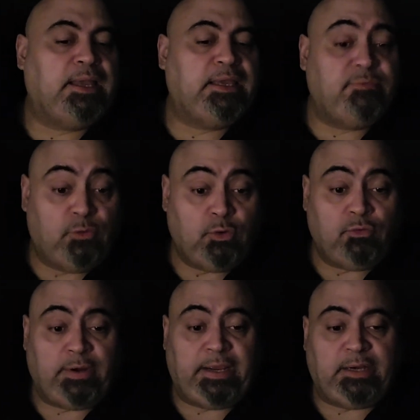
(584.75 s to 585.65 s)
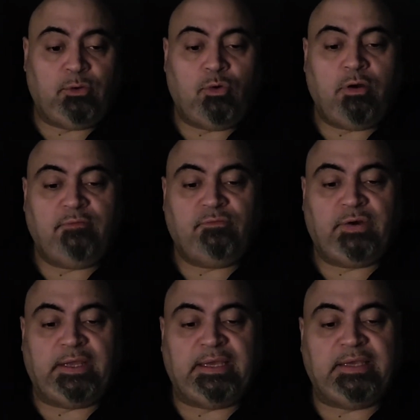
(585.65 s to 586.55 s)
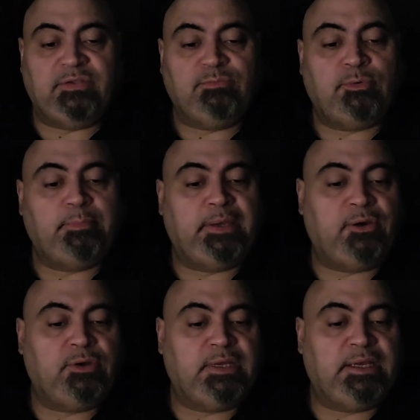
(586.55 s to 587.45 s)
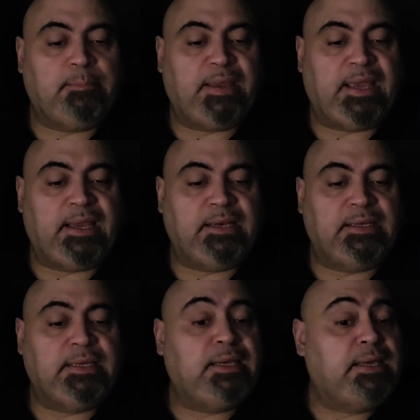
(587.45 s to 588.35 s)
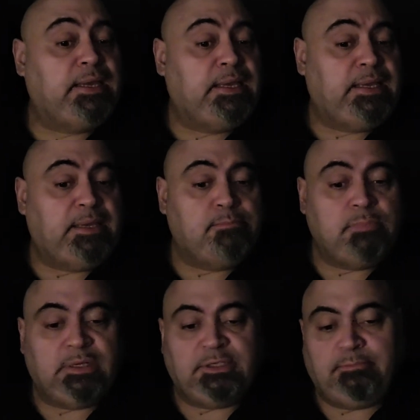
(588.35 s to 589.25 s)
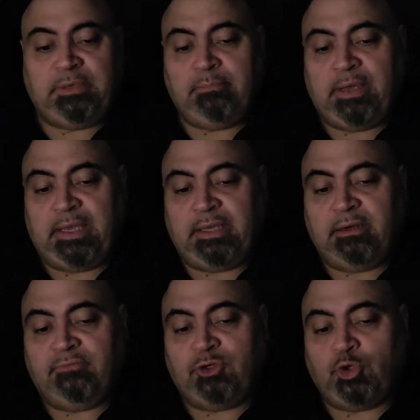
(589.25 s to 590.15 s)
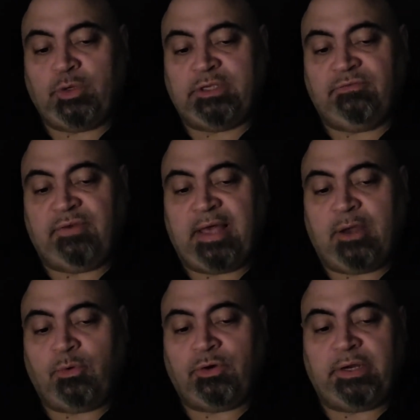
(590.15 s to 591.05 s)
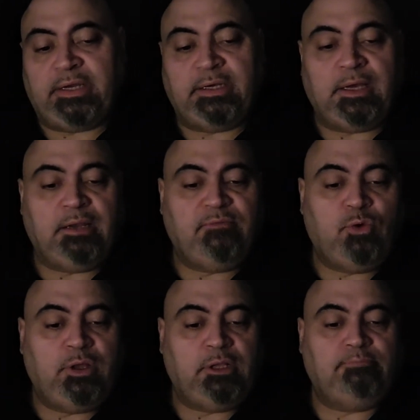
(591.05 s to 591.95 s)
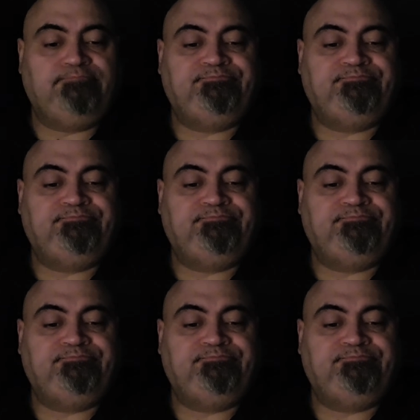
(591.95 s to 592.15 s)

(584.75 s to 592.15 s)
If your grain offering is prepared in a pan, it must be made of choice flour and olive oil.